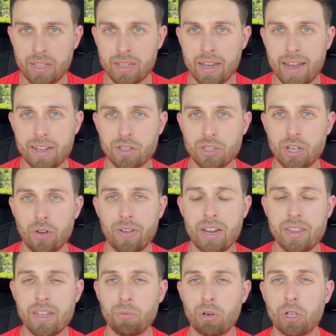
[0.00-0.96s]
And so if
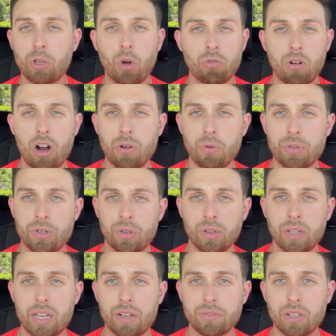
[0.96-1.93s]
anything were to go wrong with your
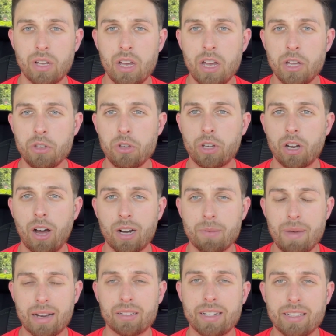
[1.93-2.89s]
lift, you can
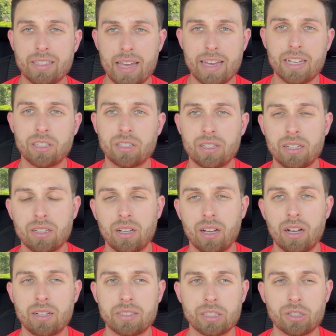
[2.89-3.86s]
automatically take it to the
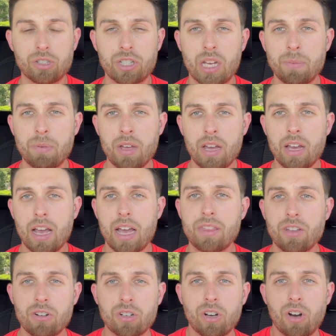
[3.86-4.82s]
dealership and
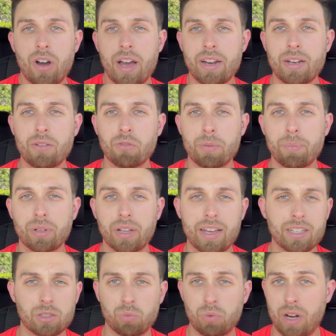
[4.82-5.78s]
they'll go ahead and
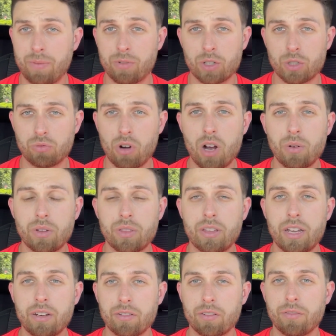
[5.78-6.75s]
replace whatever is wrong with
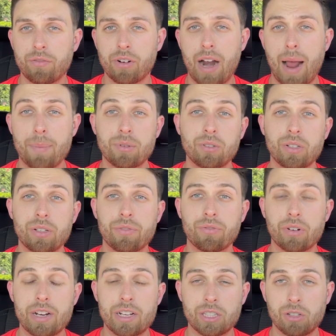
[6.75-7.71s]
it for absolutely
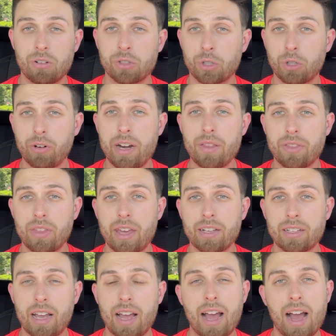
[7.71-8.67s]
free. So it's a great thing
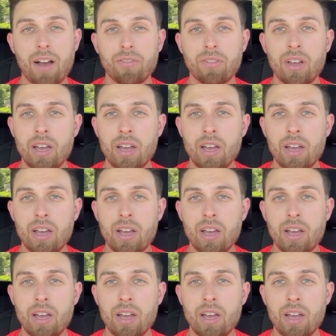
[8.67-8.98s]
to have.